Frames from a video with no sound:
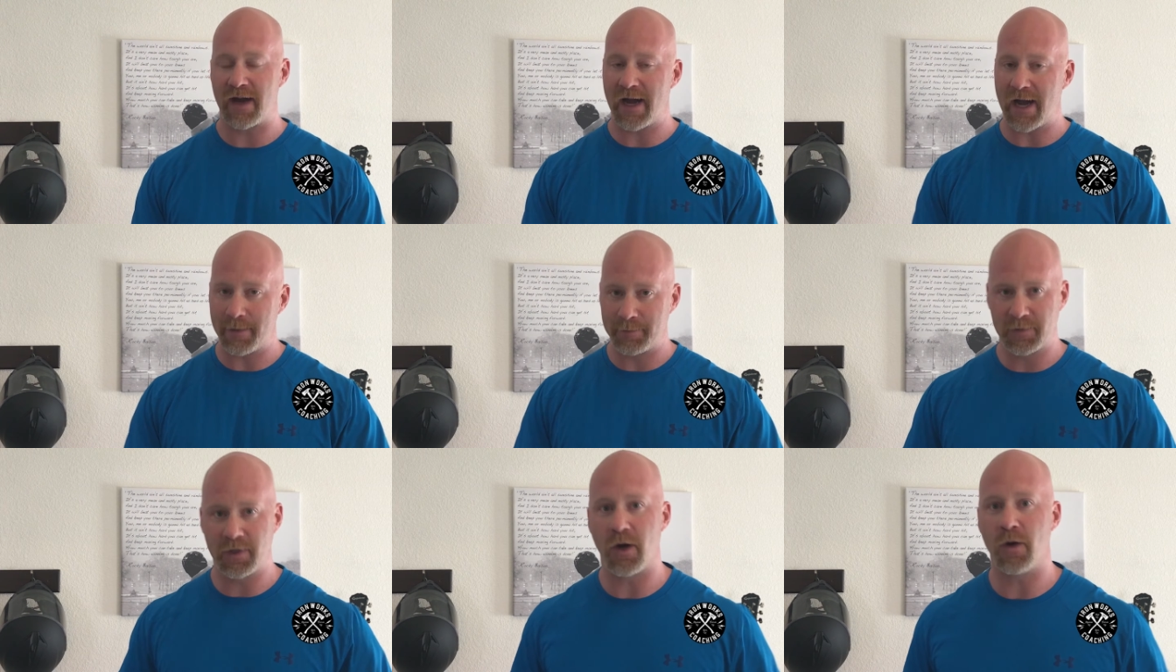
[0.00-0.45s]

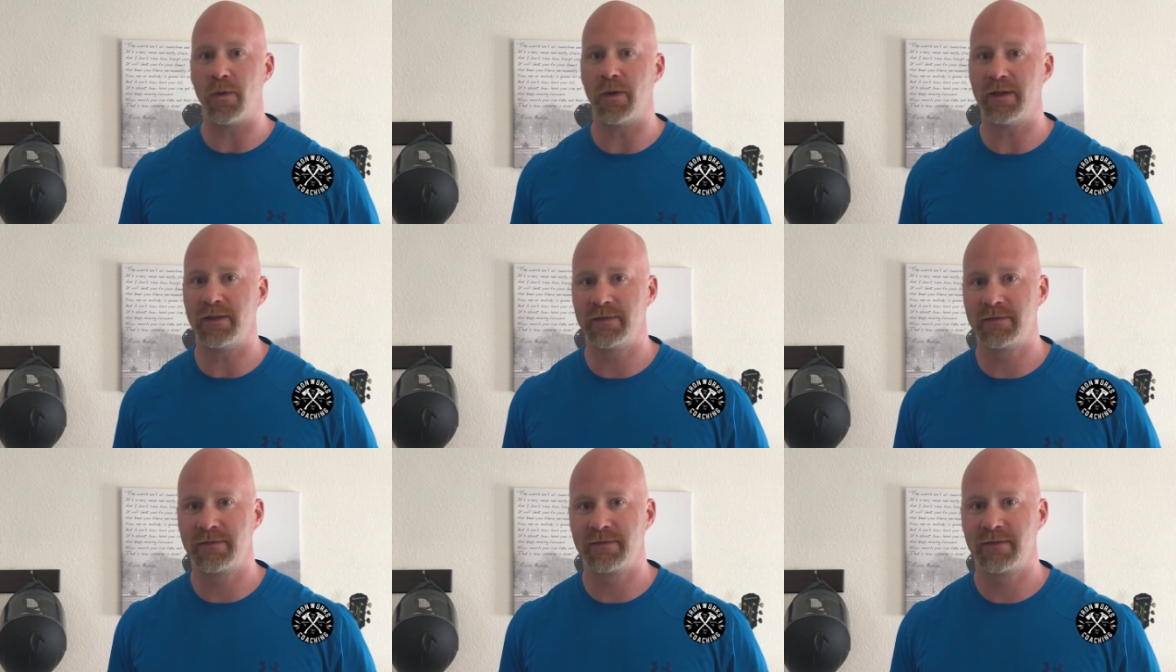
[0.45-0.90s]
I'm
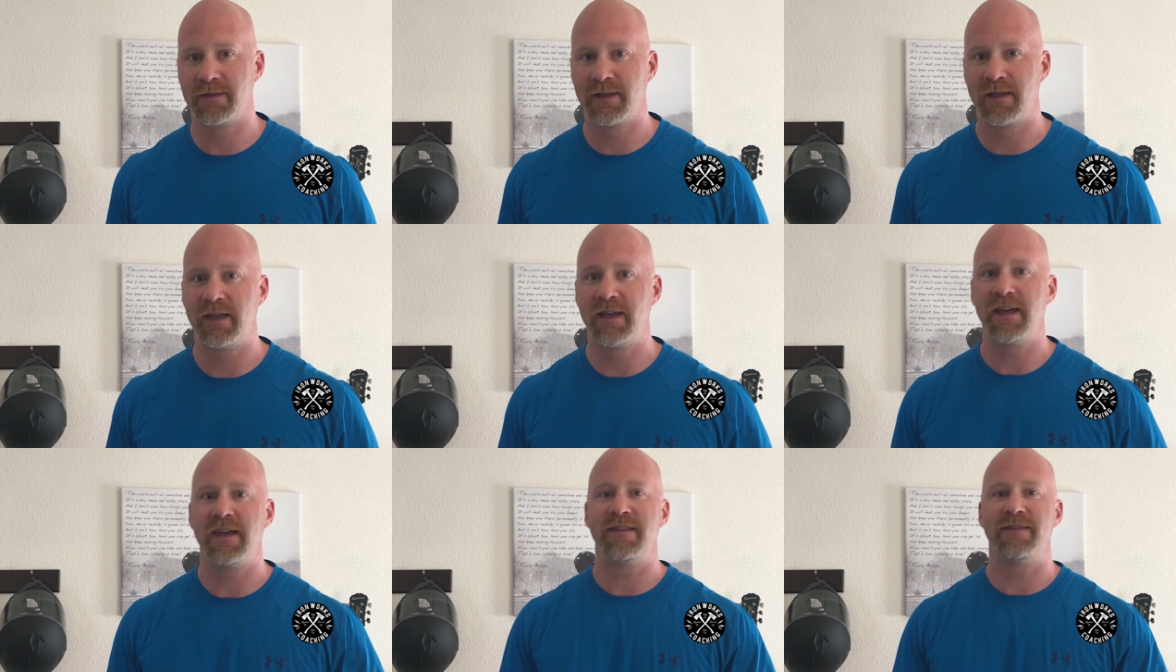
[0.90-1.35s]
going,
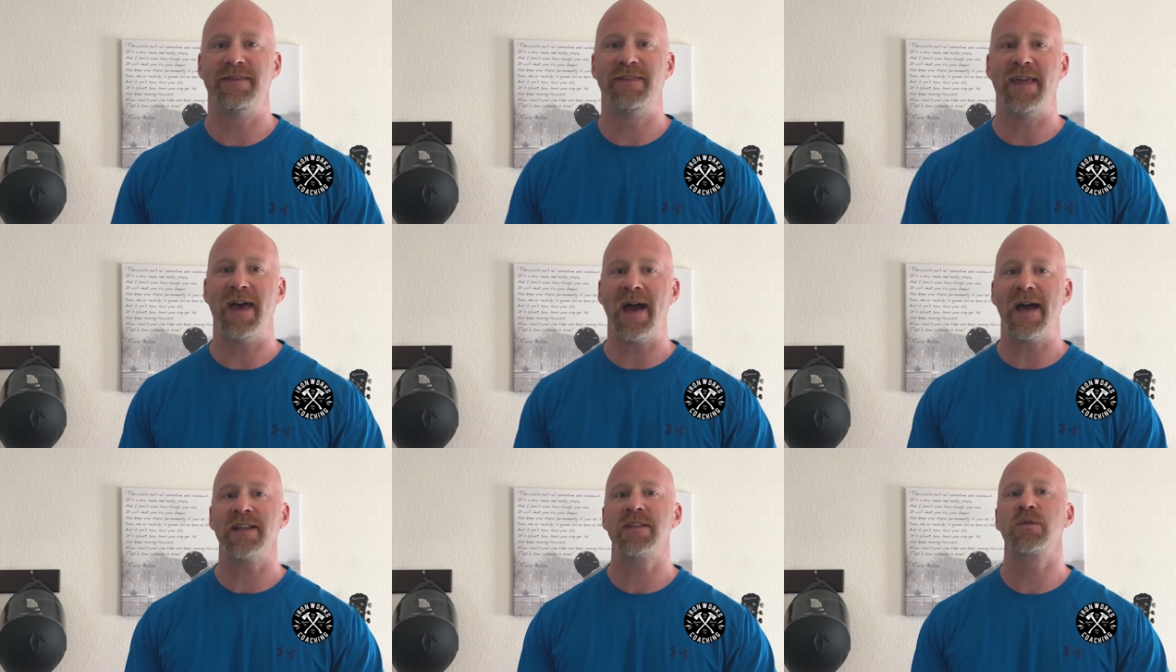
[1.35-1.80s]

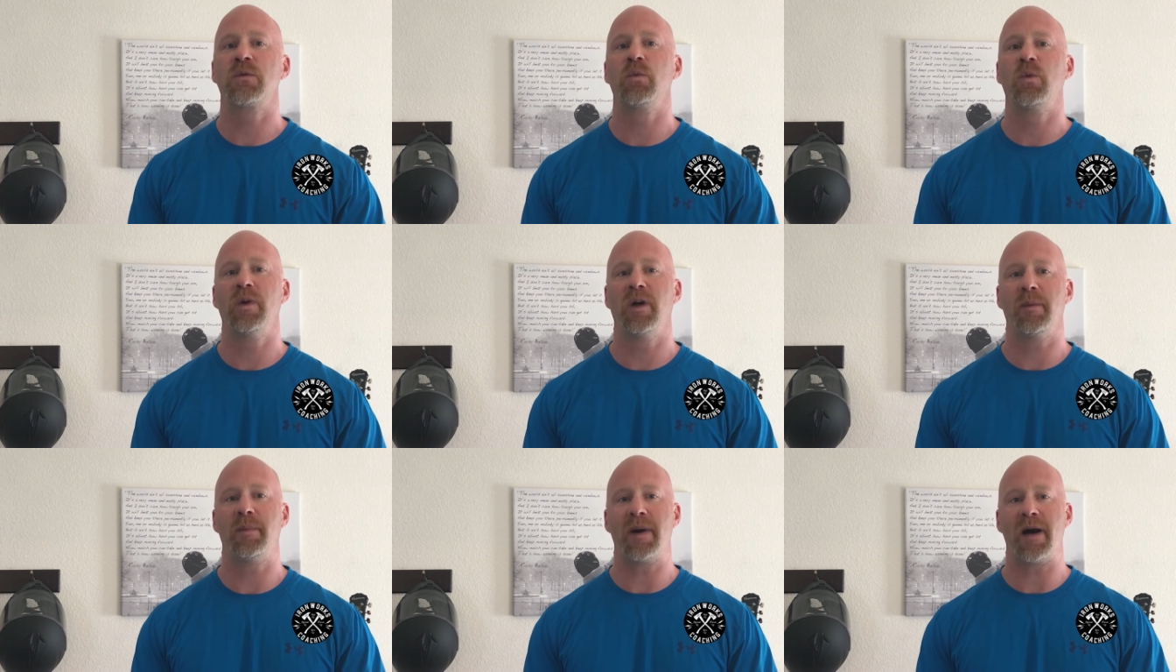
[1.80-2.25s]
that's
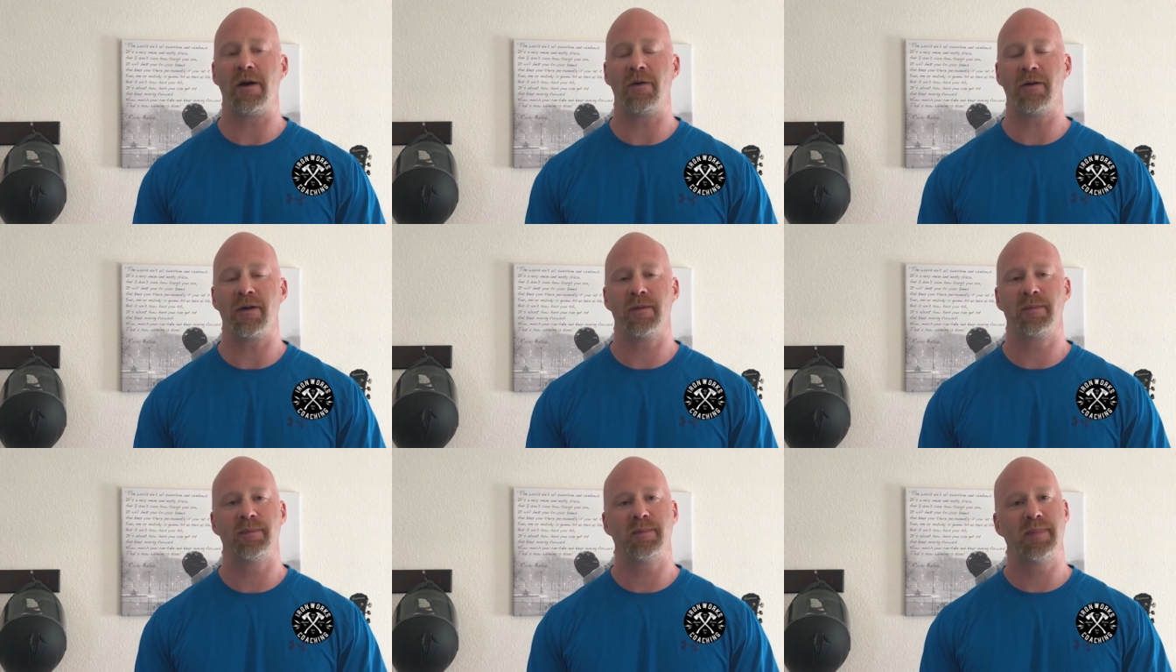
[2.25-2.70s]

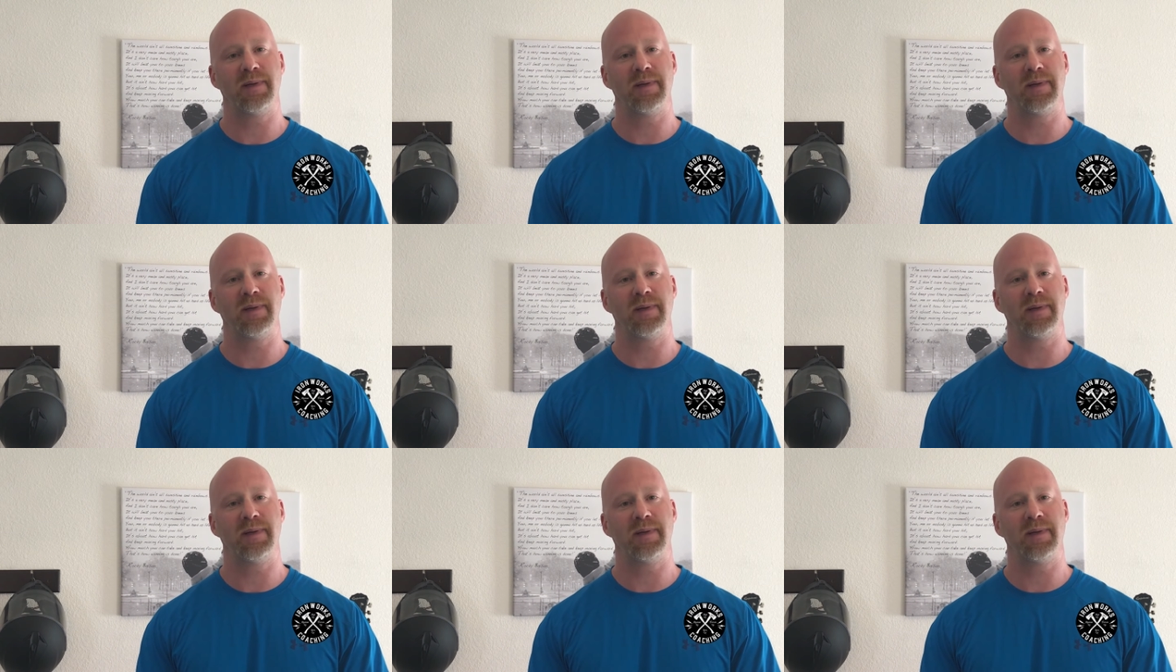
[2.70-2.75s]
willpower.